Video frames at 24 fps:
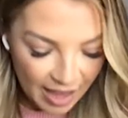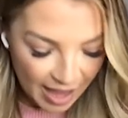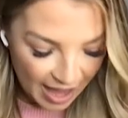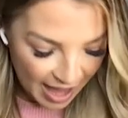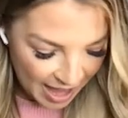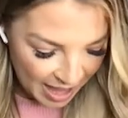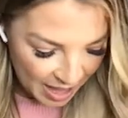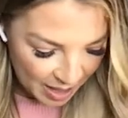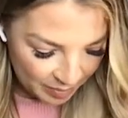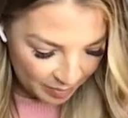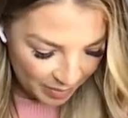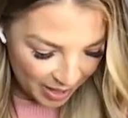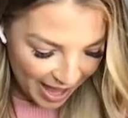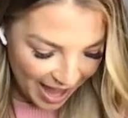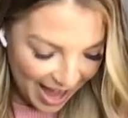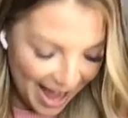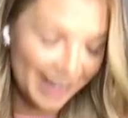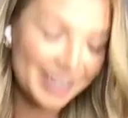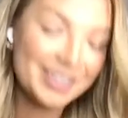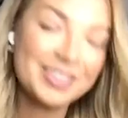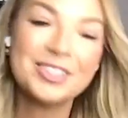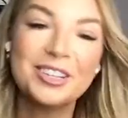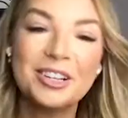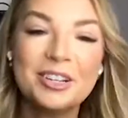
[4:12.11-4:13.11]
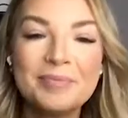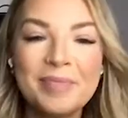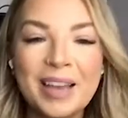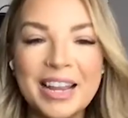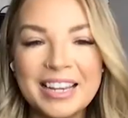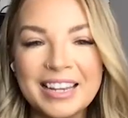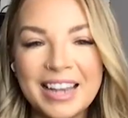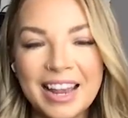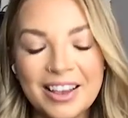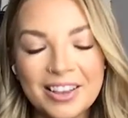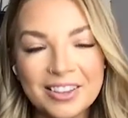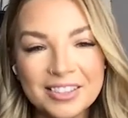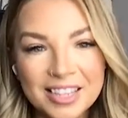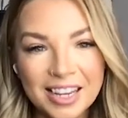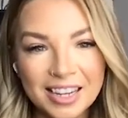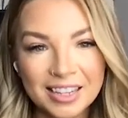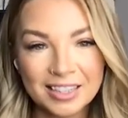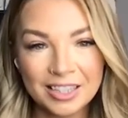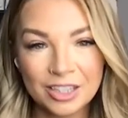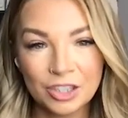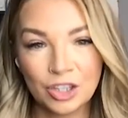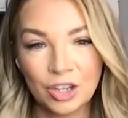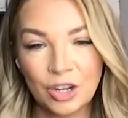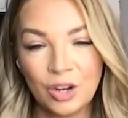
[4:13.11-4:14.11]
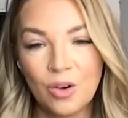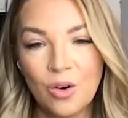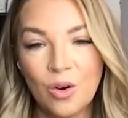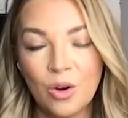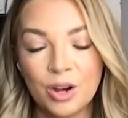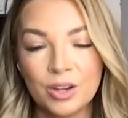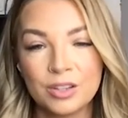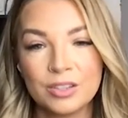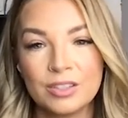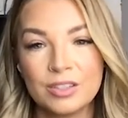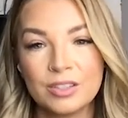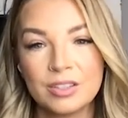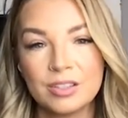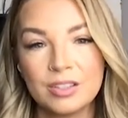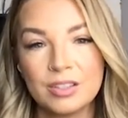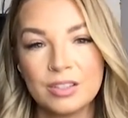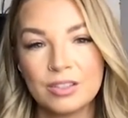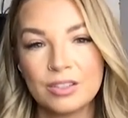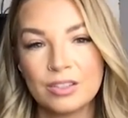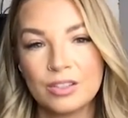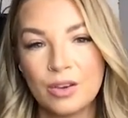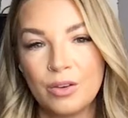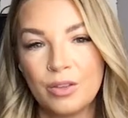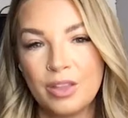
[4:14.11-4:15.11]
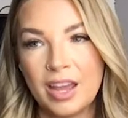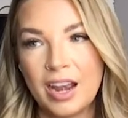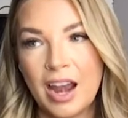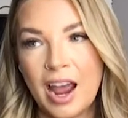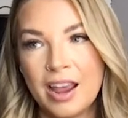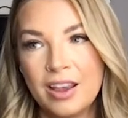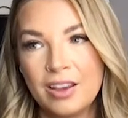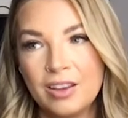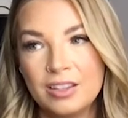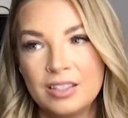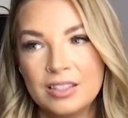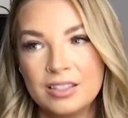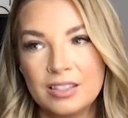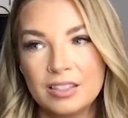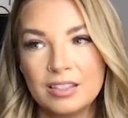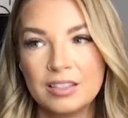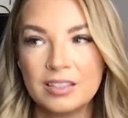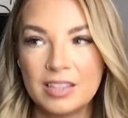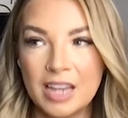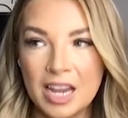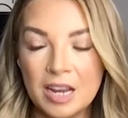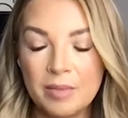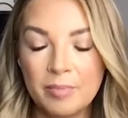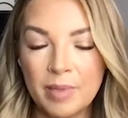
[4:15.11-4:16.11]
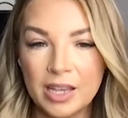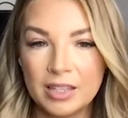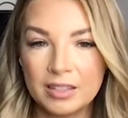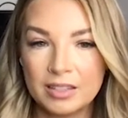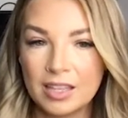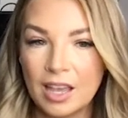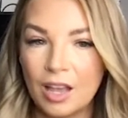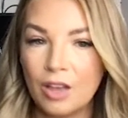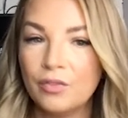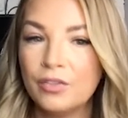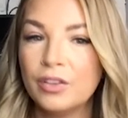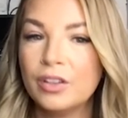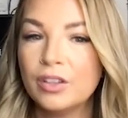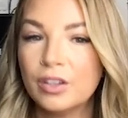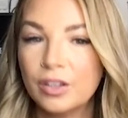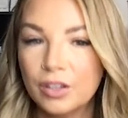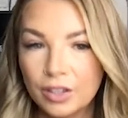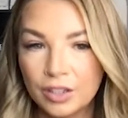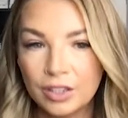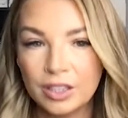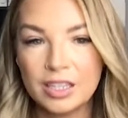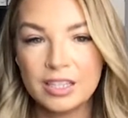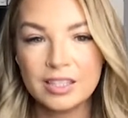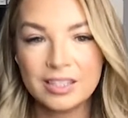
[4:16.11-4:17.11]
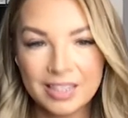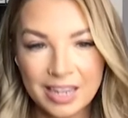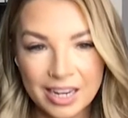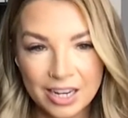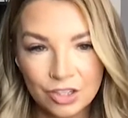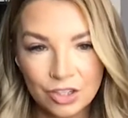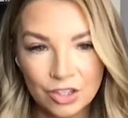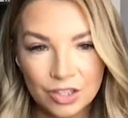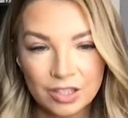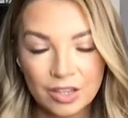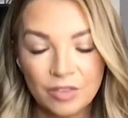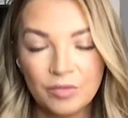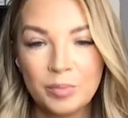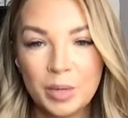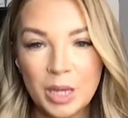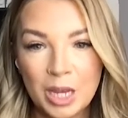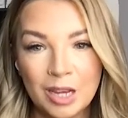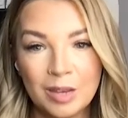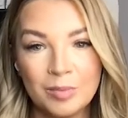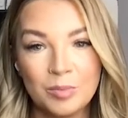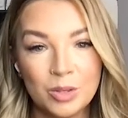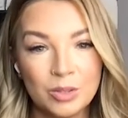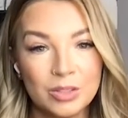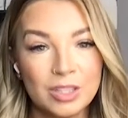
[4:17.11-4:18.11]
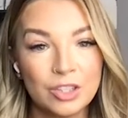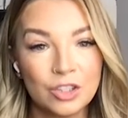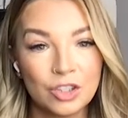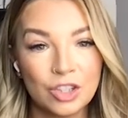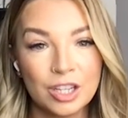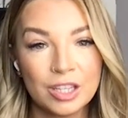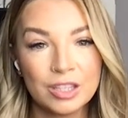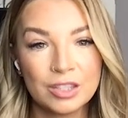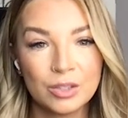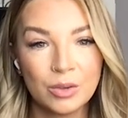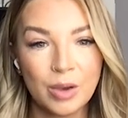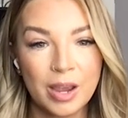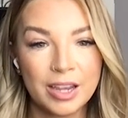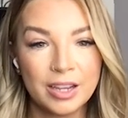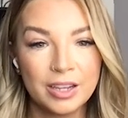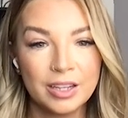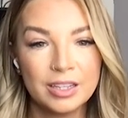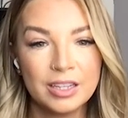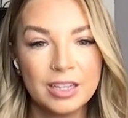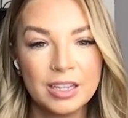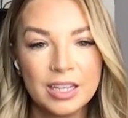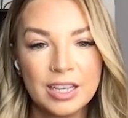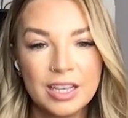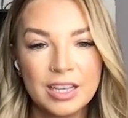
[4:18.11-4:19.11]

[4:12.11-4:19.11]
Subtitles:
I took my nail technician course so that I could sustain myself in the early stages of being a musician. So I could,